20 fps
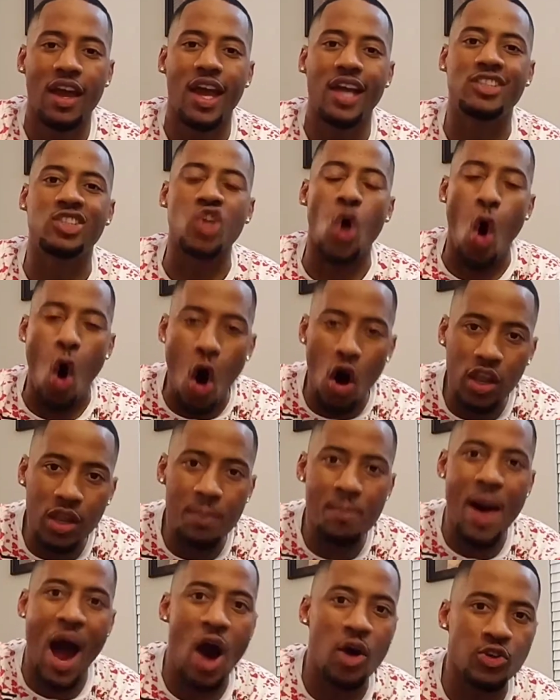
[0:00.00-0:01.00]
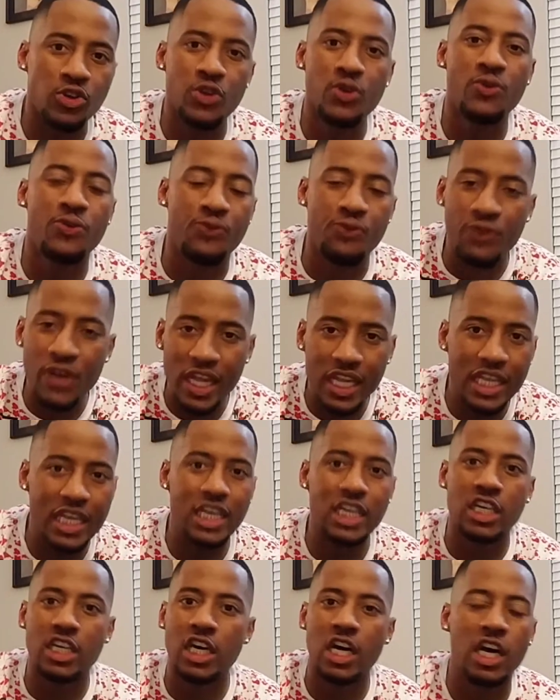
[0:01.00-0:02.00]
It's all about you
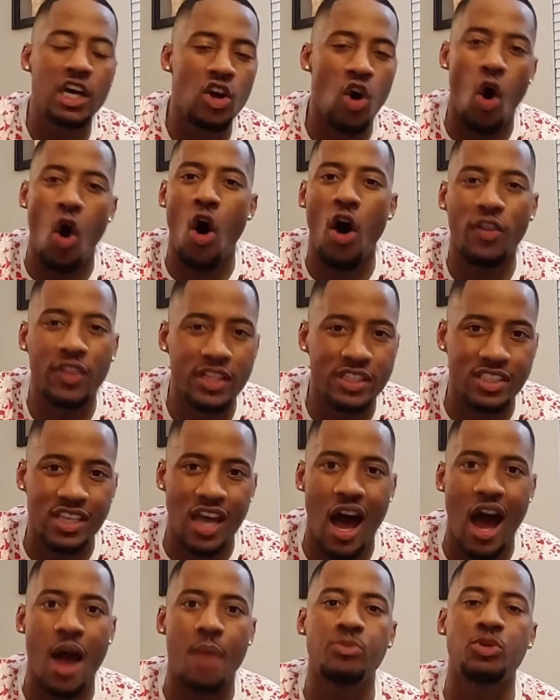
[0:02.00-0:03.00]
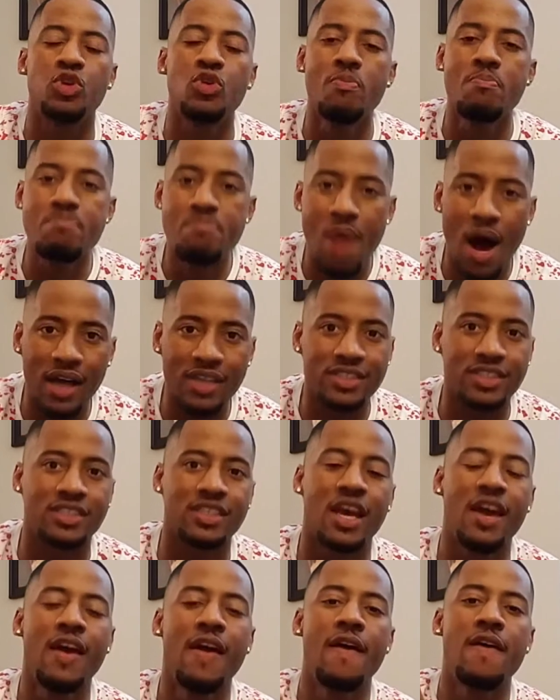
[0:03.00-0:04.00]
feeling good all the time. You
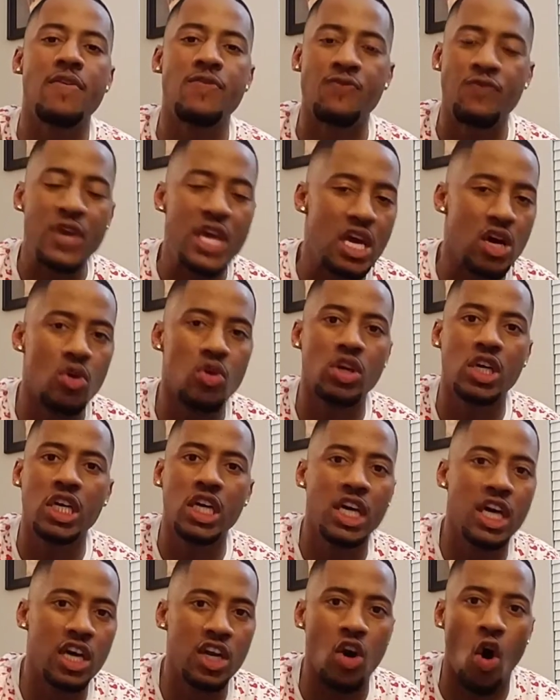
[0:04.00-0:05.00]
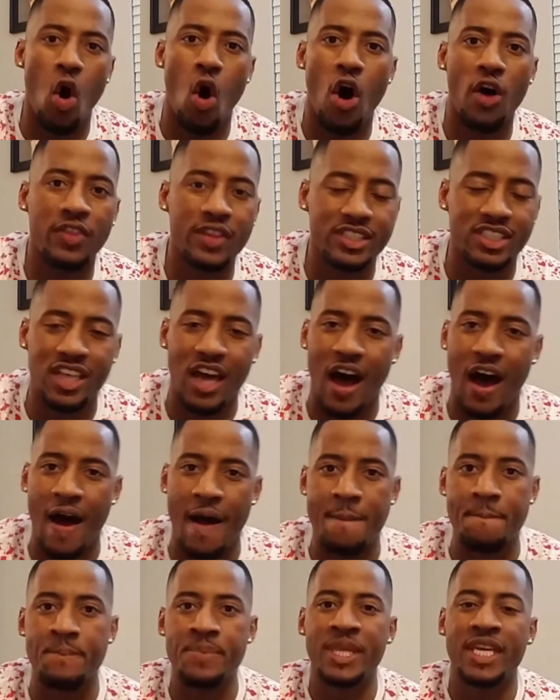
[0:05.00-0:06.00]
must feel good all the
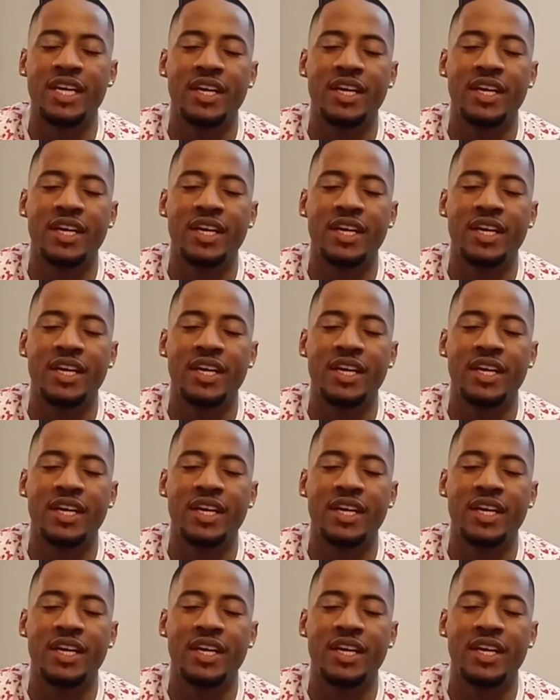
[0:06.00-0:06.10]
time.